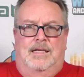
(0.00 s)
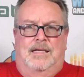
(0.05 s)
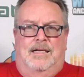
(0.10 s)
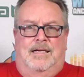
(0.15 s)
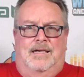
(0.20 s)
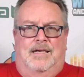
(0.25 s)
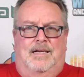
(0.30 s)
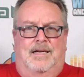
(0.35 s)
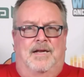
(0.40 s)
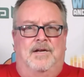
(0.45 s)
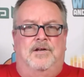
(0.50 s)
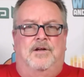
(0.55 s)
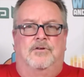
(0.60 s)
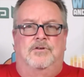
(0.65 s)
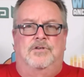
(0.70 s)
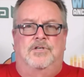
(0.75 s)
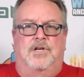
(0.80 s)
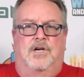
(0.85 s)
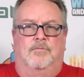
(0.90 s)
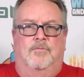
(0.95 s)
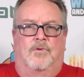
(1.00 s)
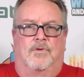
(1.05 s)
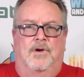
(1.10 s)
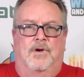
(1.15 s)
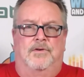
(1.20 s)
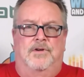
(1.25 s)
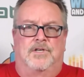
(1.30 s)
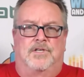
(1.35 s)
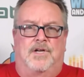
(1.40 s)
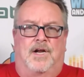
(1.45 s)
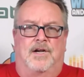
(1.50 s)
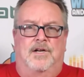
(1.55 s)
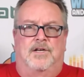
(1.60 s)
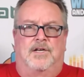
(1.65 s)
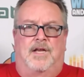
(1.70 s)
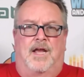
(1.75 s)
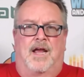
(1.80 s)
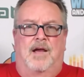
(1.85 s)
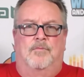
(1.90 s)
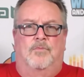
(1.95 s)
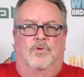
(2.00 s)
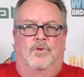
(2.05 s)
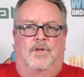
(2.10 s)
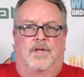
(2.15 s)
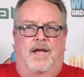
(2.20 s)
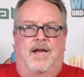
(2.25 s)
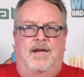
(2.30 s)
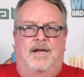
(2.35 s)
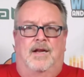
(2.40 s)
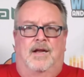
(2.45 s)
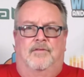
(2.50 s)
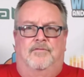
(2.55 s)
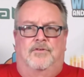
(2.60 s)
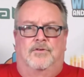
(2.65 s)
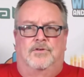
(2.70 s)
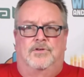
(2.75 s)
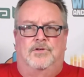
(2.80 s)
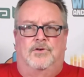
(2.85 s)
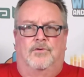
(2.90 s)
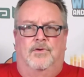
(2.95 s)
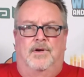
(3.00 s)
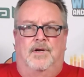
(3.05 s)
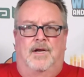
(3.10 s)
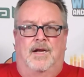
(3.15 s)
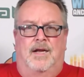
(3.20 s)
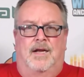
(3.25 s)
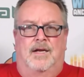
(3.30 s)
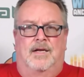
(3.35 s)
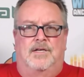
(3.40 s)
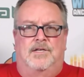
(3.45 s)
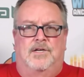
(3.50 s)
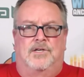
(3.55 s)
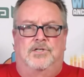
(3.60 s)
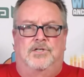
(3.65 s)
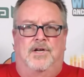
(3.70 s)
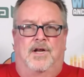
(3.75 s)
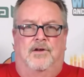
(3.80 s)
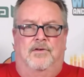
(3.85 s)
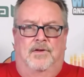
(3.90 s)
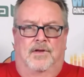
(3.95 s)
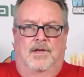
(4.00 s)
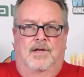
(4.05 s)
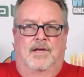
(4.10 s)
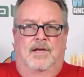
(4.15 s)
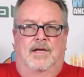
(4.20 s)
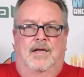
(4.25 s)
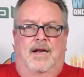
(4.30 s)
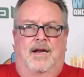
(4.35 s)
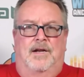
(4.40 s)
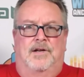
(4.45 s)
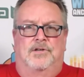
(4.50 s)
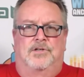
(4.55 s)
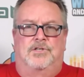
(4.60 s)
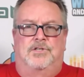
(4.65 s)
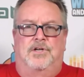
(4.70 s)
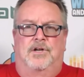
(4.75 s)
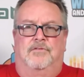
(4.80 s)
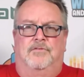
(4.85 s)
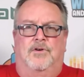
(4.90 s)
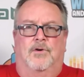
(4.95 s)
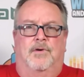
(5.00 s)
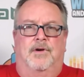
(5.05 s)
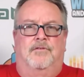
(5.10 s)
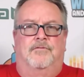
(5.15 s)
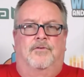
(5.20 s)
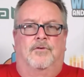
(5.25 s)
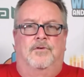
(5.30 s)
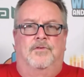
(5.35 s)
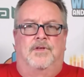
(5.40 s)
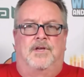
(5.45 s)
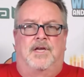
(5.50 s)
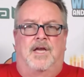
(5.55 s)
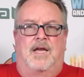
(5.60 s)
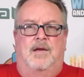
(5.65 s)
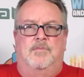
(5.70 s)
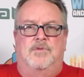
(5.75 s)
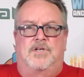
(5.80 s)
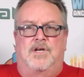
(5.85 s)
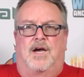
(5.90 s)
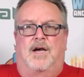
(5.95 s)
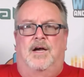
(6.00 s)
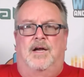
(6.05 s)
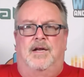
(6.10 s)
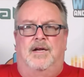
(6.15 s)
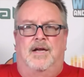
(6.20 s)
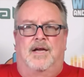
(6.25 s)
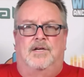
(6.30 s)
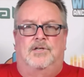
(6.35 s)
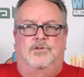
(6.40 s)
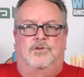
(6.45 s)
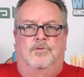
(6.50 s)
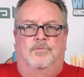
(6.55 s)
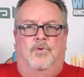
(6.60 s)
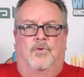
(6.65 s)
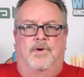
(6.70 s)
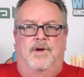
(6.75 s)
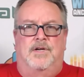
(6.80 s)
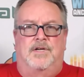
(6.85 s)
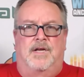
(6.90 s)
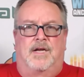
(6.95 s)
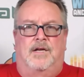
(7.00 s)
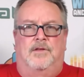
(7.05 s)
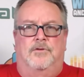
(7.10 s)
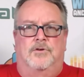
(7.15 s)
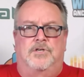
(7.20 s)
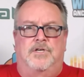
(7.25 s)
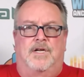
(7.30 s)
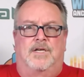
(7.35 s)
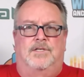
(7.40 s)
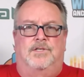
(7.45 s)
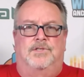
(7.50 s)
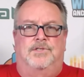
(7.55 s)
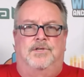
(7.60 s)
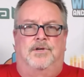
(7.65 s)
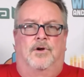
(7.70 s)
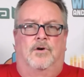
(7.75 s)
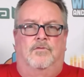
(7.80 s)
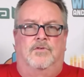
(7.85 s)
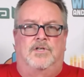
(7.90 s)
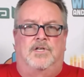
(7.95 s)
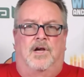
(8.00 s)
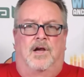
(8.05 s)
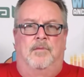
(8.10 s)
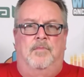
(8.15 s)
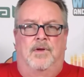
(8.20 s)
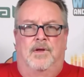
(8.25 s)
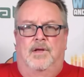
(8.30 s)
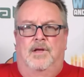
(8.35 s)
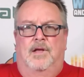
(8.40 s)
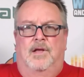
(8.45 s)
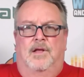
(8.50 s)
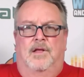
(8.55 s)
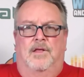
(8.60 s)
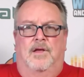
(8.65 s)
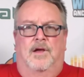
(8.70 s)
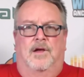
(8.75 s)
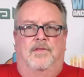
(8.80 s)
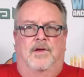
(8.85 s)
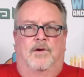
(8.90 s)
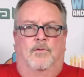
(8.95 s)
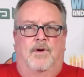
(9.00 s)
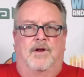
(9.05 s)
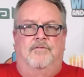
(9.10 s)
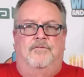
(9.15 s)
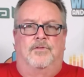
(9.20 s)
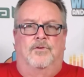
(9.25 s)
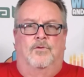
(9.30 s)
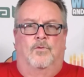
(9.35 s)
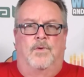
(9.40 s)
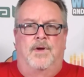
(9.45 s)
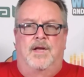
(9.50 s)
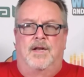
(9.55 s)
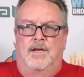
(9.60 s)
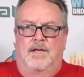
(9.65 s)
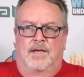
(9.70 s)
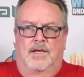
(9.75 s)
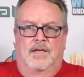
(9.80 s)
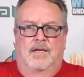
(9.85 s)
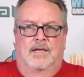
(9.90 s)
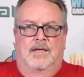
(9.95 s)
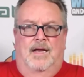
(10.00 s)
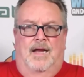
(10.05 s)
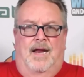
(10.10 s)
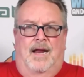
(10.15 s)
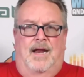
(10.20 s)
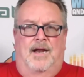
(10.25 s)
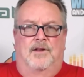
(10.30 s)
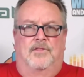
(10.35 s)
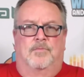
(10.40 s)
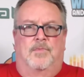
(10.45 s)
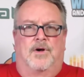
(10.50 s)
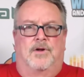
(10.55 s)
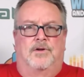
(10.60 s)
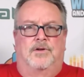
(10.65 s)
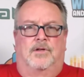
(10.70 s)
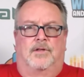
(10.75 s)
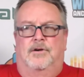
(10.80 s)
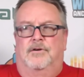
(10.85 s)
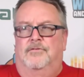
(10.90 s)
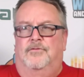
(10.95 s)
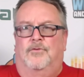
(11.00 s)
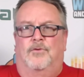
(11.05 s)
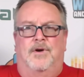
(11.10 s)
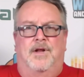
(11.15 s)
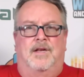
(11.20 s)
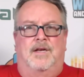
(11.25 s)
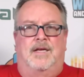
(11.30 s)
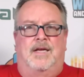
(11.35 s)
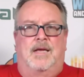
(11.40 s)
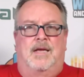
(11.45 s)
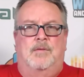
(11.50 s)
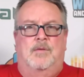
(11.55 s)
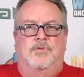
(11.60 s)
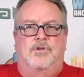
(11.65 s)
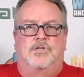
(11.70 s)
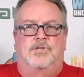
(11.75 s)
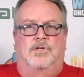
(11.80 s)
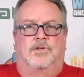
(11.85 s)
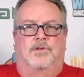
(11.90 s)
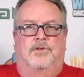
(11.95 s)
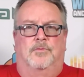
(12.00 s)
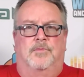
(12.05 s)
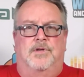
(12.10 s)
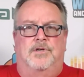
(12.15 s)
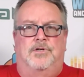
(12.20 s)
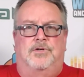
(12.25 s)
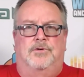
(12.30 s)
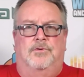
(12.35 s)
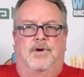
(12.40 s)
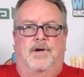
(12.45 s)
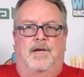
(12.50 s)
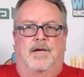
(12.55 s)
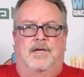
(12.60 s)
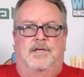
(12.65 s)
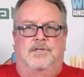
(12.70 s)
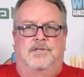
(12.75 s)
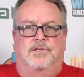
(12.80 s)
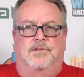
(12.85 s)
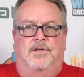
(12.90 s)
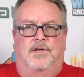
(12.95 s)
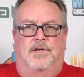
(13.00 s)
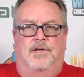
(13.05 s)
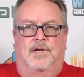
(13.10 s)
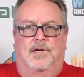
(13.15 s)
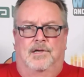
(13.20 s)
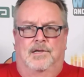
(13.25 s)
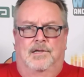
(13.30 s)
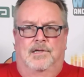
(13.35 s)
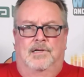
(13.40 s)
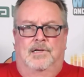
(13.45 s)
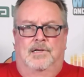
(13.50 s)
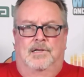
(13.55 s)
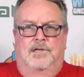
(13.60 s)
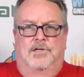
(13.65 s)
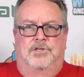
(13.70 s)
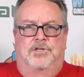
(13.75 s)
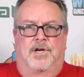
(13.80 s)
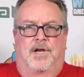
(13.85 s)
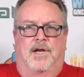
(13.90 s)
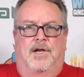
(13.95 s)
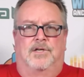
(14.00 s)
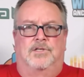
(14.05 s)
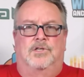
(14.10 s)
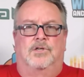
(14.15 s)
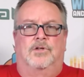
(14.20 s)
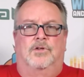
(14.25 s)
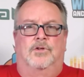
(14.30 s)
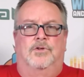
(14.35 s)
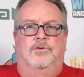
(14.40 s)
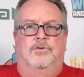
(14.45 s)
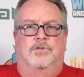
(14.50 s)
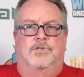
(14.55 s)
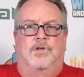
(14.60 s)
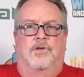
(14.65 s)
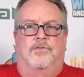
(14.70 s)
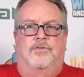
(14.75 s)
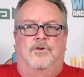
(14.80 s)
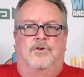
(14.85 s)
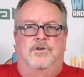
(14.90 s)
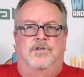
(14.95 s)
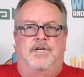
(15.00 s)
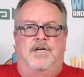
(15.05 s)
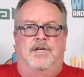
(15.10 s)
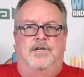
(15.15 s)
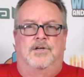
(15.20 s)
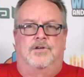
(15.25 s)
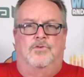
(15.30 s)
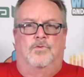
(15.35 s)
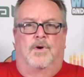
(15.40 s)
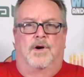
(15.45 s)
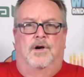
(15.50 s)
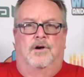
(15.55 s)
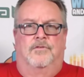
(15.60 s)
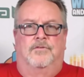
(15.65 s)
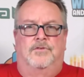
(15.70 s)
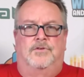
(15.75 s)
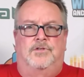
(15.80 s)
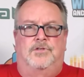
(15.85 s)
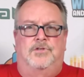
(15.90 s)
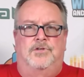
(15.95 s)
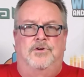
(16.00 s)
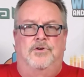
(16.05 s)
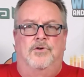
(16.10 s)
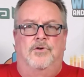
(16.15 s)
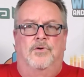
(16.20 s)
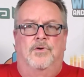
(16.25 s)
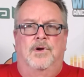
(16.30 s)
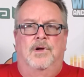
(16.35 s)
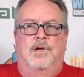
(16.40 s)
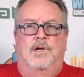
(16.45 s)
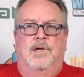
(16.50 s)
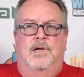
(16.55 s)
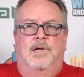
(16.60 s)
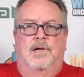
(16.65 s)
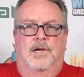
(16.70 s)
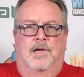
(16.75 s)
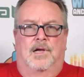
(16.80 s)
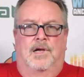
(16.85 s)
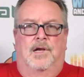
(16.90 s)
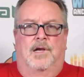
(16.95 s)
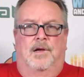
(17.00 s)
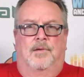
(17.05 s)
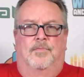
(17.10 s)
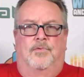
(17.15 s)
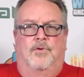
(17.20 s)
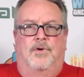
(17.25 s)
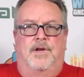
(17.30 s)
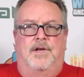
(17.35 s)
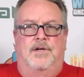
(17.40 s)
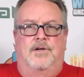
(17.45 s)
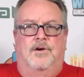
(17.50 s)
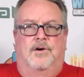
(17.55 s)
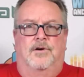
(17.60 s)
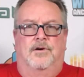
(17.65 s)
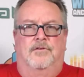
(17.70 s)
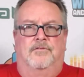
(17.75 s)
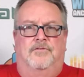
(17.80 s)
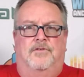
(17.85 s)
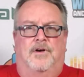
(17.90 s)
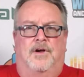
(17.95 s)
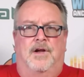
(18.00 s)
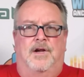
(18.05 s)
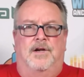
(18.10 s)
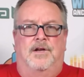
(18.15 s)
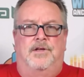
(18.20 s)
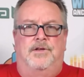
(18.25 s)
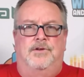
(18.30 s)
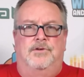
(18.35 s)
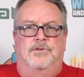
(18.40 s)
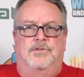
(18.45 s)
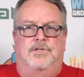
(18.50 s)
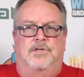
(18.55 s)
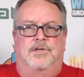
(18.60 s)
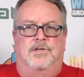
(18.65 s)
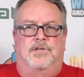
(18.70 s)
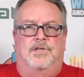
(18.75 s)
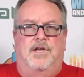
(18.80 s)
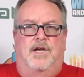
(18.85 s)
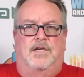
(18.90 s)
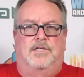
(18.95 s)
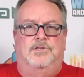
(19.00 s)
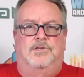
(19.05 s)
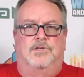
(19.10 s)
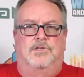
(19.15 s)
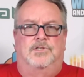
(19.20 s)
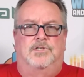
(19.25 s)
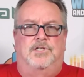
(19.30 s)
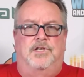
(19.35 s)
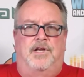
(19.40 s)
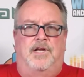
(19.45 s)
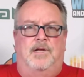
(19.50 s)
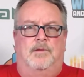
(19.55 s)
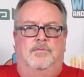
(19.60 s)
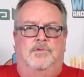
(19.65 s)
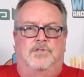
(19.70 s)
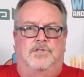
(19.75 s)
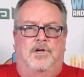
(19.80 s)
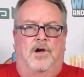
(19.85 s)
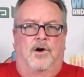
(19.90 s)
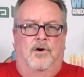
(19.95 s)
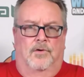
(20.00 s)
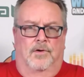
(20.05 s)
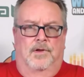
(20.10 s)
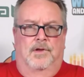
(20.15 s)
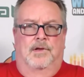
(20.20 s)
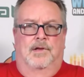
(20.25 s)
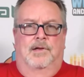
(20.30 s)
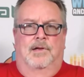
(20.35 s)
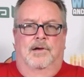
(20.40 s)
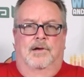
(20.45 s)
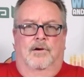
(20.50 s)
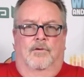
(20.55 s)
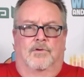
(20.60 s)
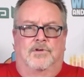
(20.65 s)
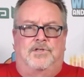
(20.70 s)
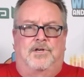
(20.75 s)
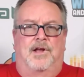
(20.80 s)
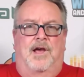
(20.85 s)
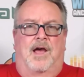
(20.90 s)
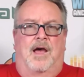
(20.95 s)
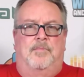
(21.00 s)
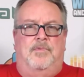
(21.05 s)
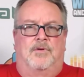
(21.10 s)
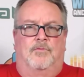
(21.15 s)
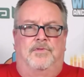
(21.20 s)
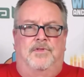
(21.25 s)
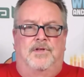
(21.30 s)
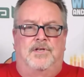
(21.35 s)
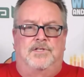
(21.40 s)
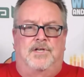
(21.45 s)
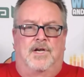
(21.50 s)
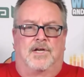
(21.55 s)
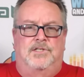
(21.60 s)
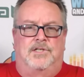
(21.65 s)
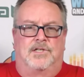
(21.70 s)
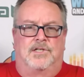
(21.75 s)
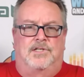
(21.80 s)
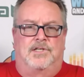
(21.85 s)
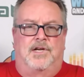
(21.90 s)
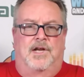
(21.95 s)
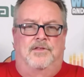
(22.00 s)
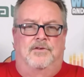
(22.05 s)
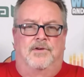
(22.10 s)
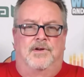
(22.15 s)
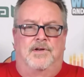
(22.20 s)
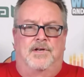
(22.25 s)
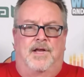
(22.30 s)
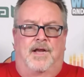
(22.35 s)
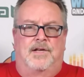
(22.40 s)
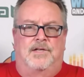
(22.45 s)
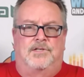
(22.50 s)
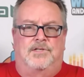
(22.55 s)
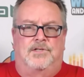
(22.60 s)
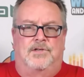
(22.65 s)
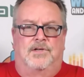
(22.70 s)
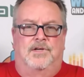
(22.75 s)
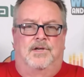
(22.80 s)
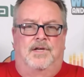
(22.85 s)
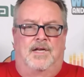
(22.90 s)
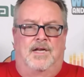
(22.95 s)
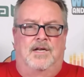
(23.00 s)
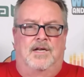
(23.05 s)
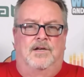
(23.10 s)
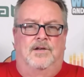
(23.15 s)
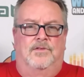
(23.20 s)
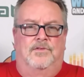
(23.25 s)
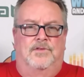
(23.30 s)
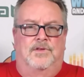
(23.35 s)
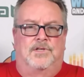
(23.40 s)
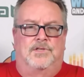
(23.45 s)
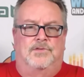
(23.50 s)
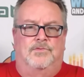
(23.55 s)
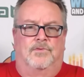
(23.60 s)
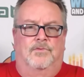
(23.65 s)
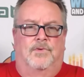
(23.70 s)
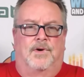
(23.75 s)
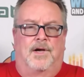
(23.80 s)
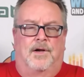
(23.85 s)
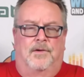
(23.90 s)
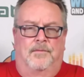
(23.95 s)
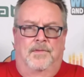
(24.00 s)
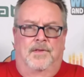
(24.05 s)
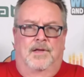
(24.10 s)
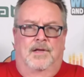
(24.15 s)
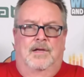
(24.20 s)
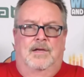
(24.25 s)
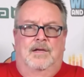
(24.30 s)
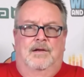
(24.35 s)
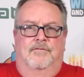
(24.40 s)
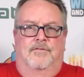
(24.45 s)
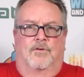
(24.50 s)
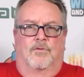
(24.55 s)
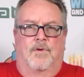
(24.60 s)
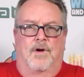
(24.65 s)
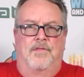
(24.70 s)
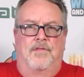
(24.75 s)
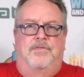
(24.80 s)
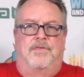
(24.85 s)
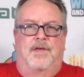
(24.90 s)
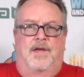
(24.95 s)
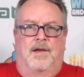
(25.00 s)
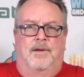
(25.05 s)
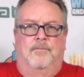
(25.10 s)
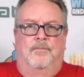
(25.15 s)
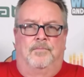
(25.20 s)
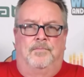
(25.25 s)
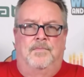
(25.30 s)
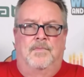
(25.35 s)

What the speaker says: head coach Doug Marrone decided to gamble late after scoring a touchdown. And instead of going for the game-tying extra point and taking their chances in overtime, they went for the win, handed the ball to Leonard Fournette, and he came up just a little bit short as the Jags lose 13-12 to a pretty darn fine Houston Texans team. So what's going to happen when these guys get together and dance in this one? Well, for one thing,